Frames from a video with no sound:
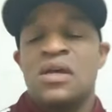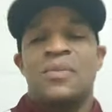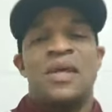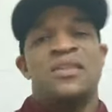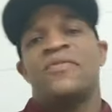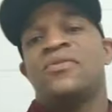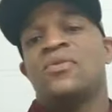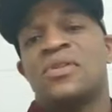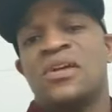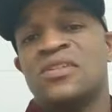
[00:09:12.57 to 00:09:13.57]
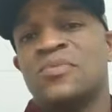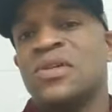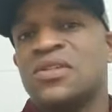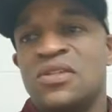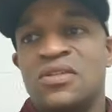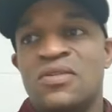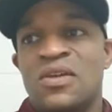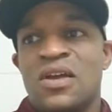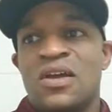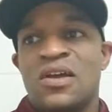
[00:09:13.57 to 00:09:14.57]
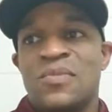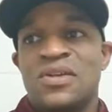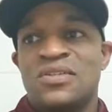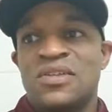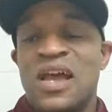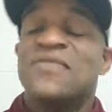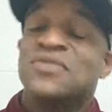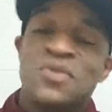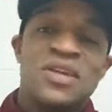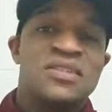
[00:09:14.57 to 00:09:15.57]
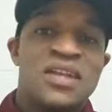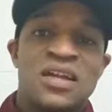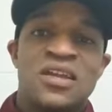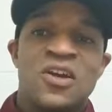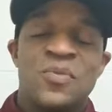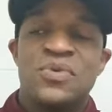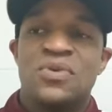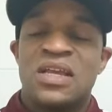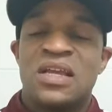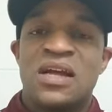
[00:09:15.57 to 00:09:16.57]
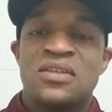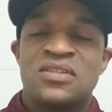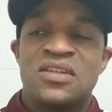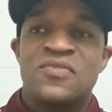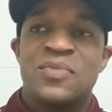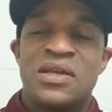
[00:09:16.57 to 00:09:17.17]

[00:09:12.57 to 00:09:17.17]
um, I definitely would love to speak to you uh, because I have some ways that I can help you on that kind of stuff.